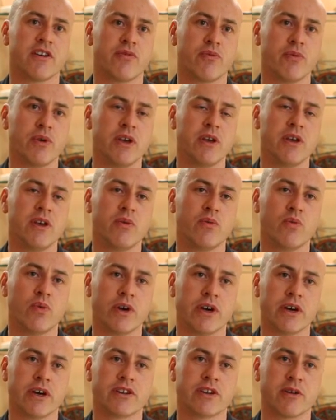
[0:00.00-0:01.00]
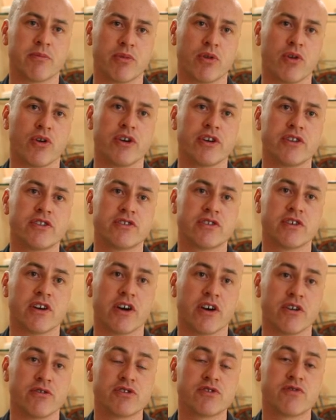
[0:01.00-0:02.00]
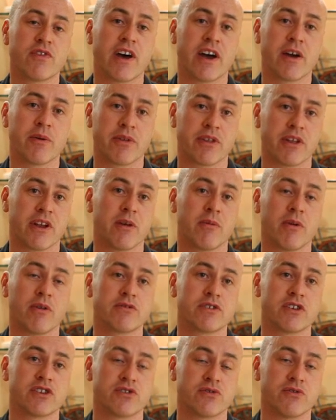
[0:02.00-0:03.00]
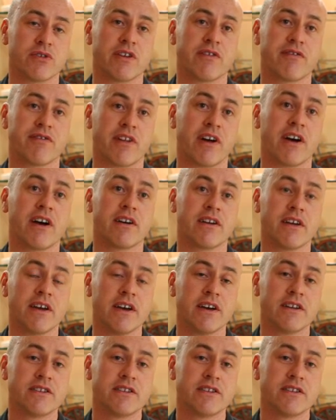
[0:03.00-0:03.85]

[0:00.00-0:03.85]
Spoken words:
if we were deployed to a house fire within a multi-storey flat